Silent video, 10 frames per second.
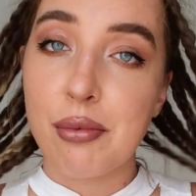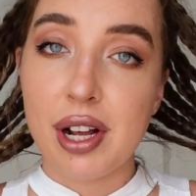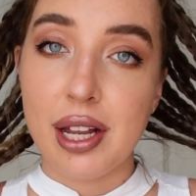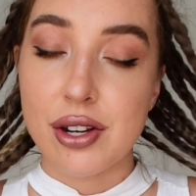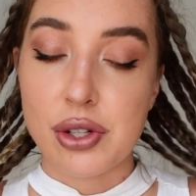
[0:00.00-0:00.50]

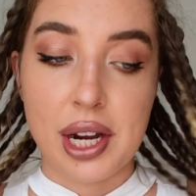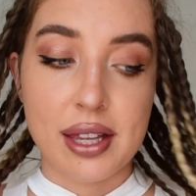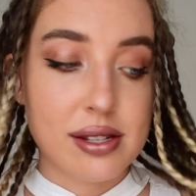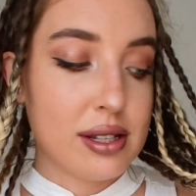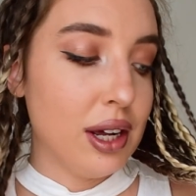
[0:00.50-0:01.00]
really enjoying
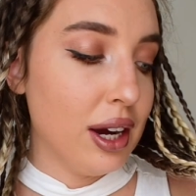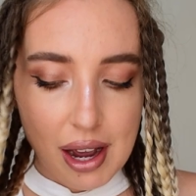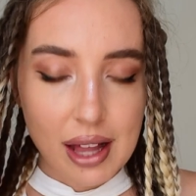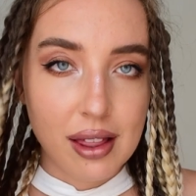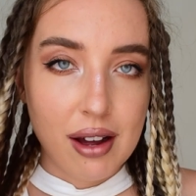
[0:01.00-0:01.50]
this look.
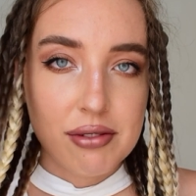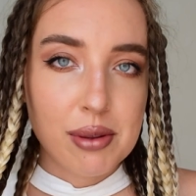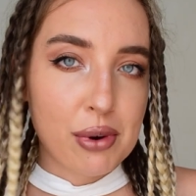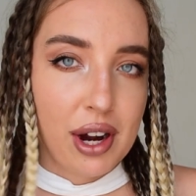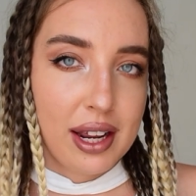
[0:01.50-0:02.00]
I love the
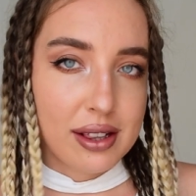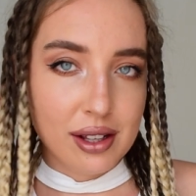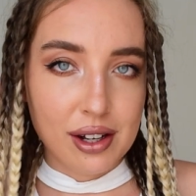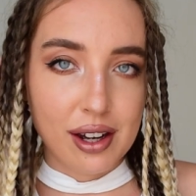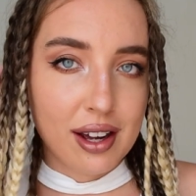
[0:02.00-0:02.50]
braid
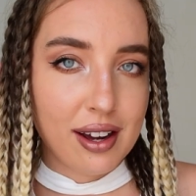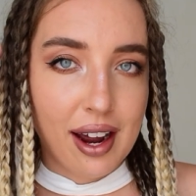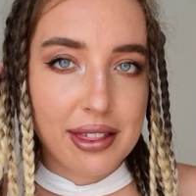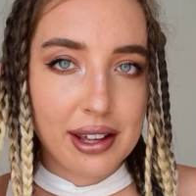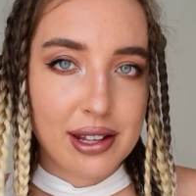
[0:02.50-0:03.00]
look. I
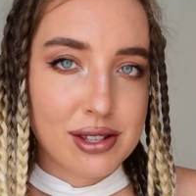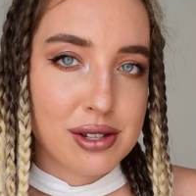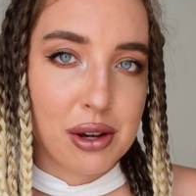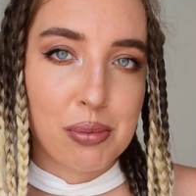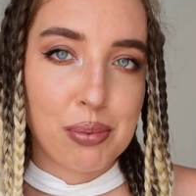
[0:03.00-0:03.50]
think it's
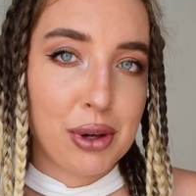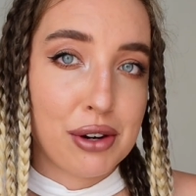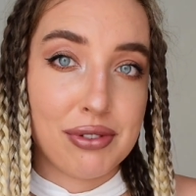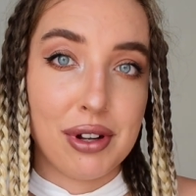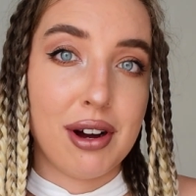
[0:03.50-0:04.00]
so
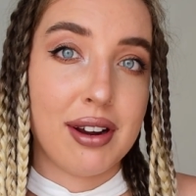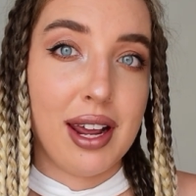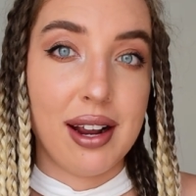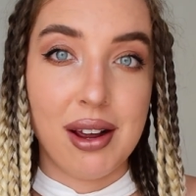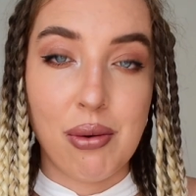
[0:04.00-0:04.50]
beautiful on
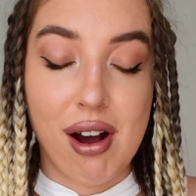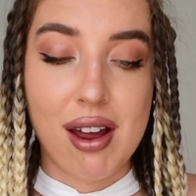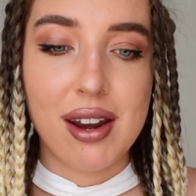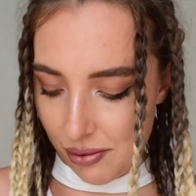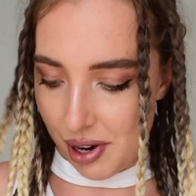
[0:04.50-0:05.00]

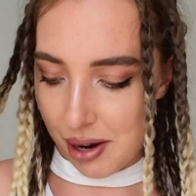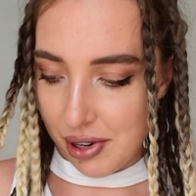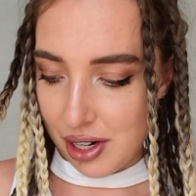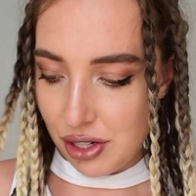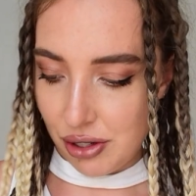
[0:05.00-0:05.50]
anyone. What I'm
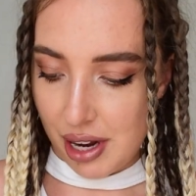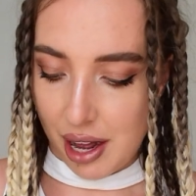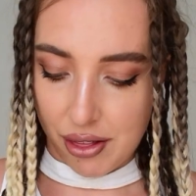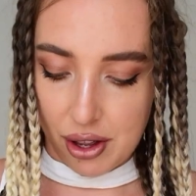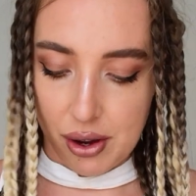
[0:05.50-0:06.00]
going to do
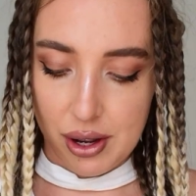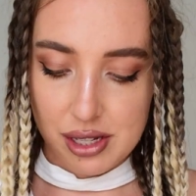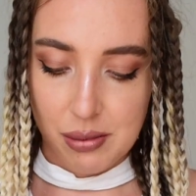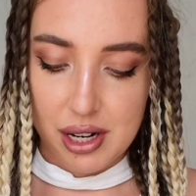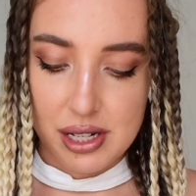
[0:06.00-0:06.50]
now though is
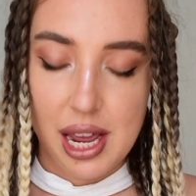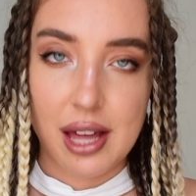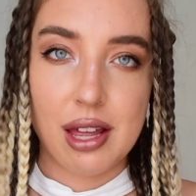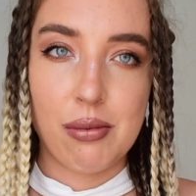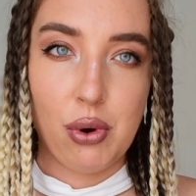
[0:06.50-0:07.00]
I'm going to take
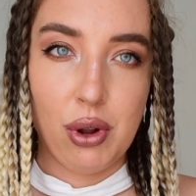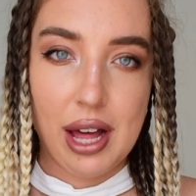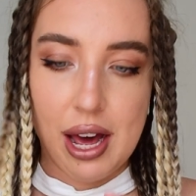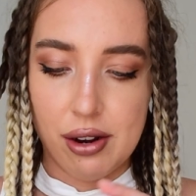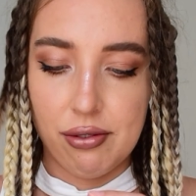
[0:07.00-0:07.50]
them all
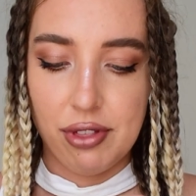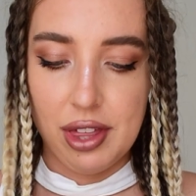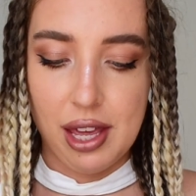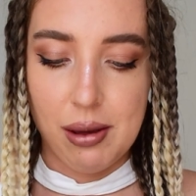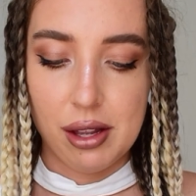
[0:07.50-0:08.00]
out of
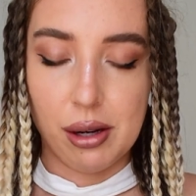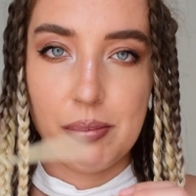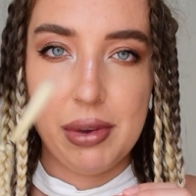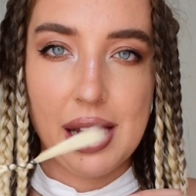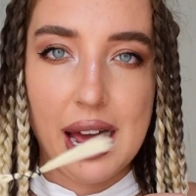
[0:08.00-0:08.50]
the little
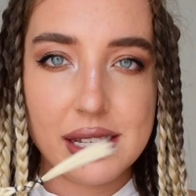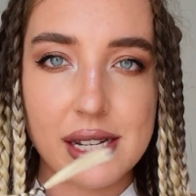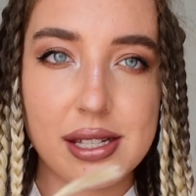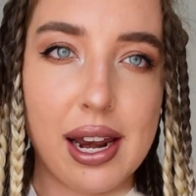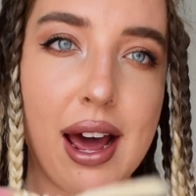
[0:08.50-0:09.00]

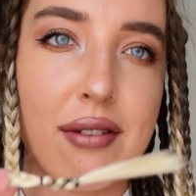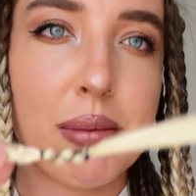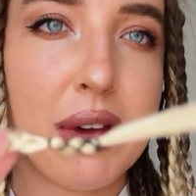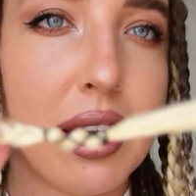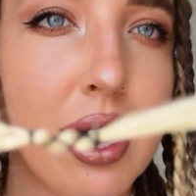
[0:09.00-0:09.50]
elastics that I have them
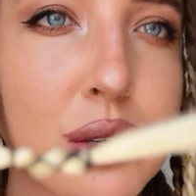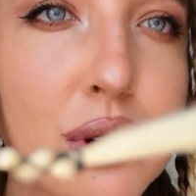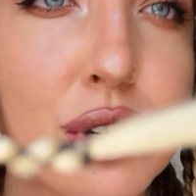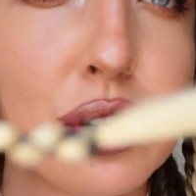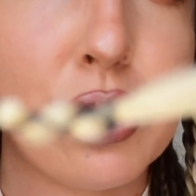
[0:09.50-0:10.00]
in. I just want to show